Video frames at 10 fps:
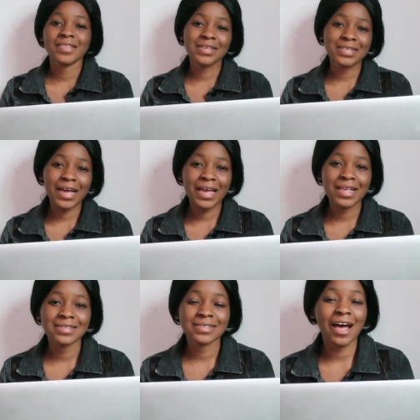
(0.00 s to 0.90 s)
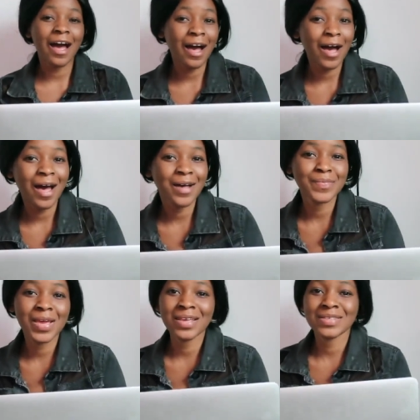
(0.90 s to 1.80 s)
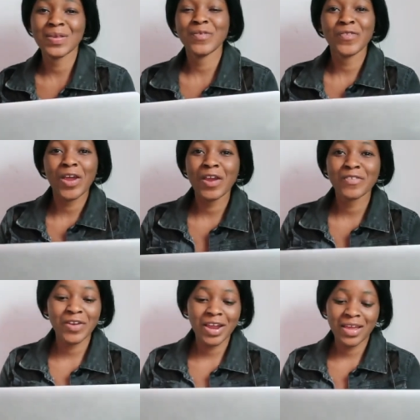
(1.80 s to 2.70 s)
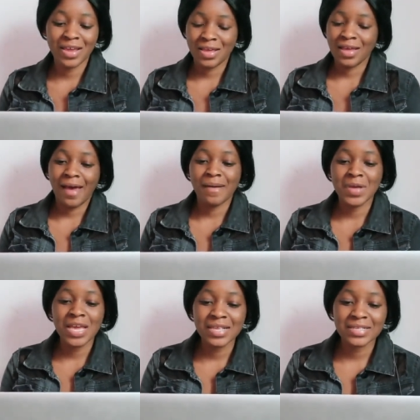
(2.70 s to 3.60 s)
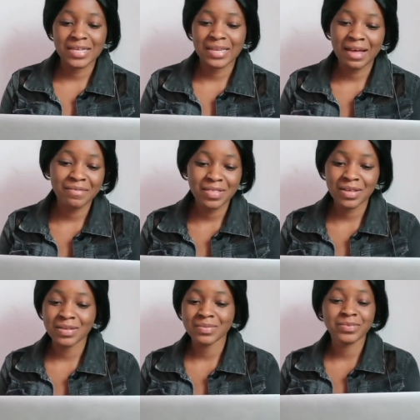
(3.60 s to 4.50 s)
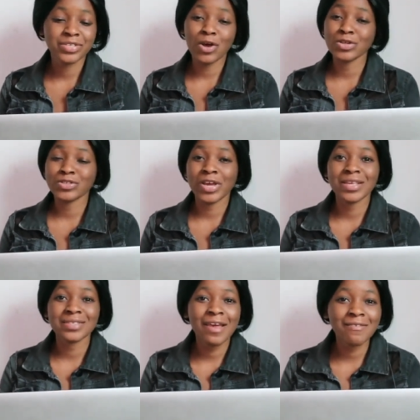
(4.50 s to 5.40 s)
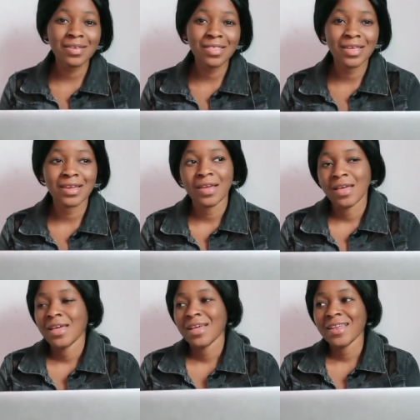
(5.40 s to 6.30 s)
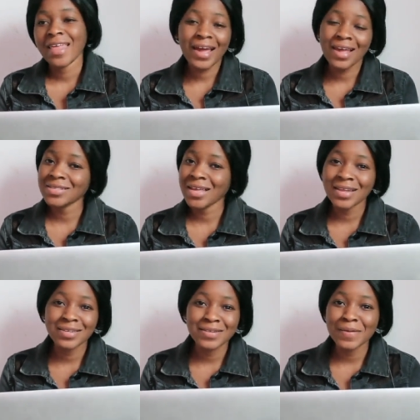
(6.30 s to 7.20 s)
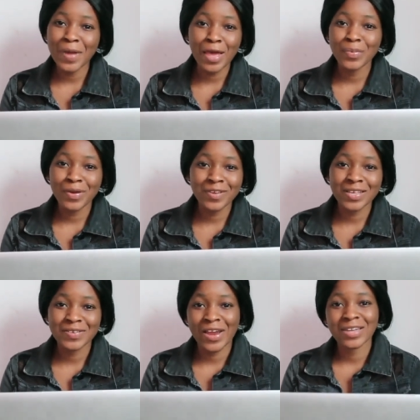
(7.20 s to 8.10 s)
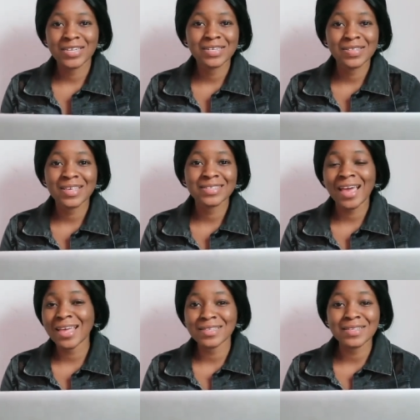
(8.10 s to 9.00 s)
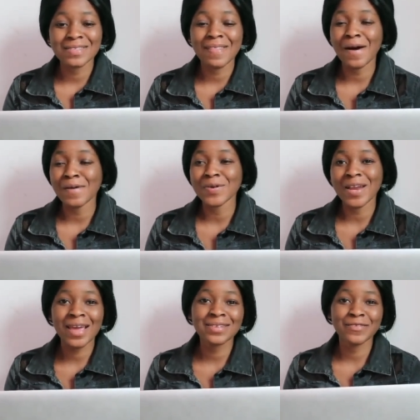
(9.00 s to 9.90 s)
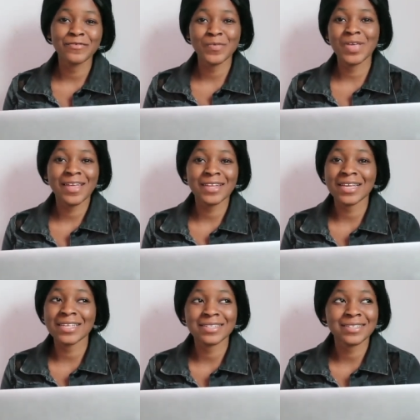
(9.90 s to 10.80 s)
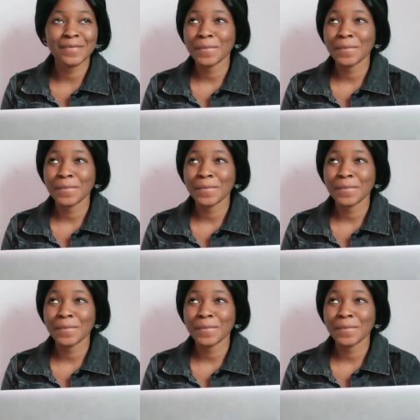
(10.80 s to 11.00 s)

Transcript: These guys are amazing, very, very amazing. Love the song choice, everything. Like I said in my previous reaction to these guys, it's the harmonizing for me that just